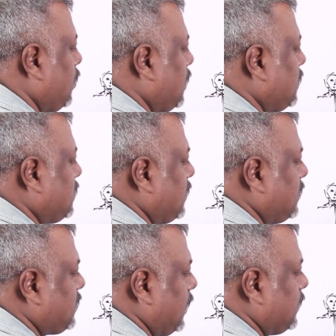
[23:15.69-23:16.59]
You can just
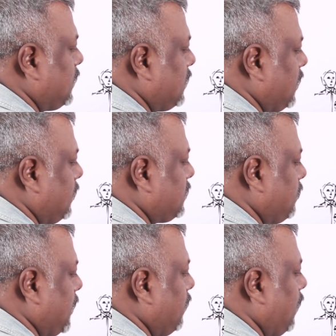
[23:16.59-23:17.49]
understand that there's
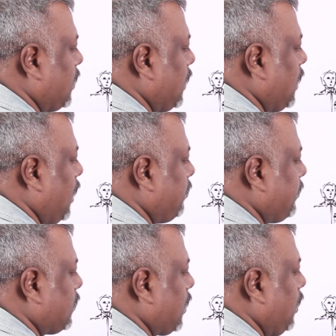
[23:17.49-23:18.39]
somebody walking
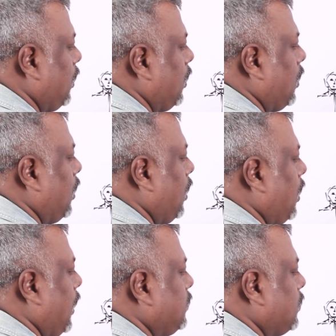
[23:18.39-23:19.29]
up. Okay,
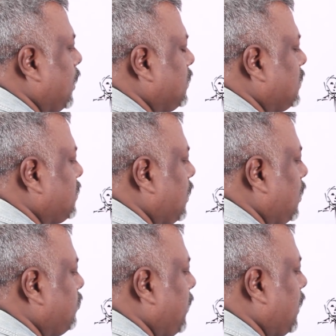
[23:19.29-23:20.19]
and you can just
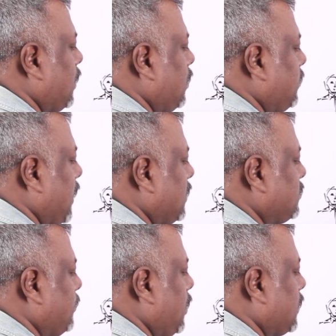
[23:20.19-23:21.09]
make a
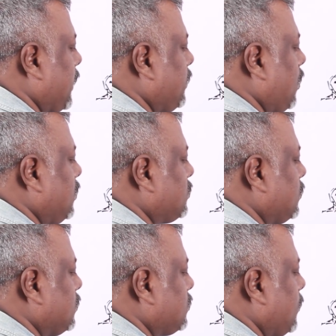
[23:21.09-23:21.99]
small kid
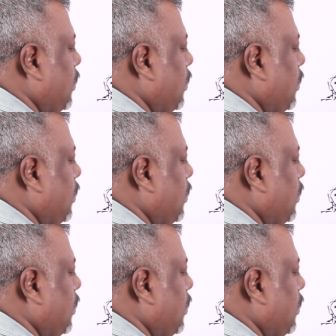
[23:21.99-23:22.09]
also